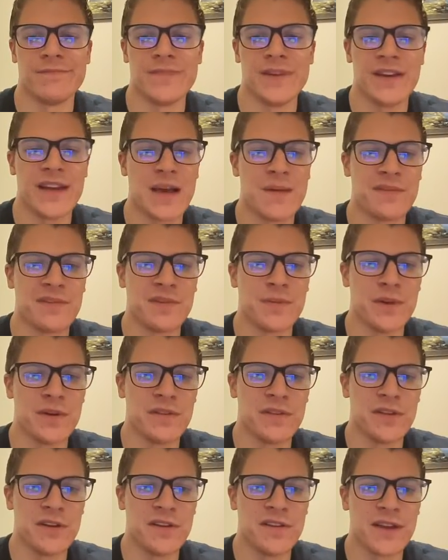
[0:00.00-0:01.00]
He captures
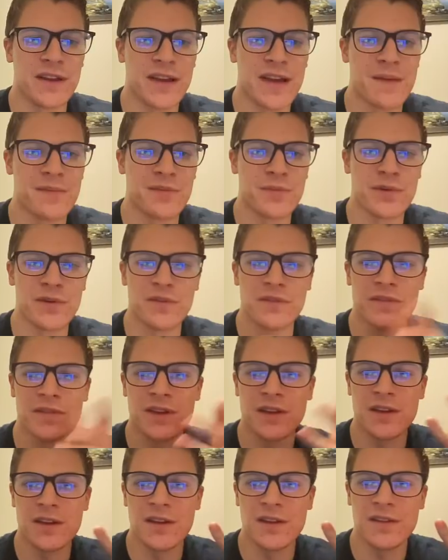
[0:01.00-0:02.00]
both of those. I capture both of
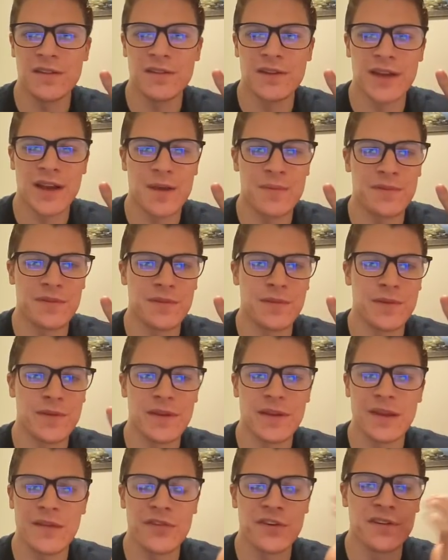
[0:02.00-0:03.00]
these. I capture the
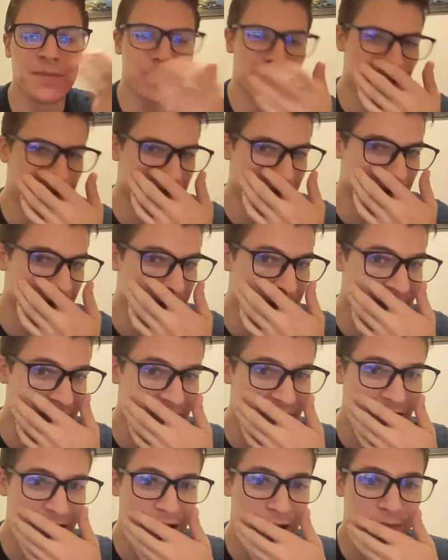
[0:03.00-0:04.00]
difference basically being
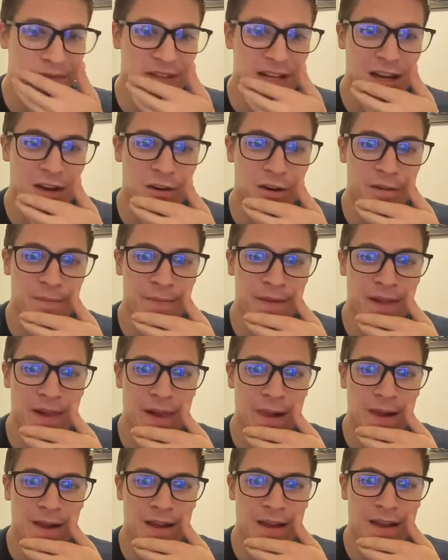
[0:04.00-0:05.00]
the comm tower,
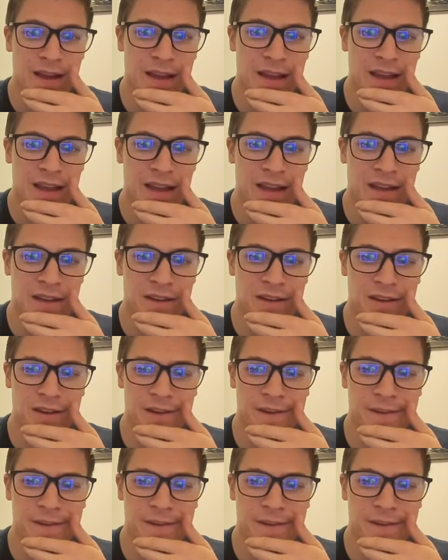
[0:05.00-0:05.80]
and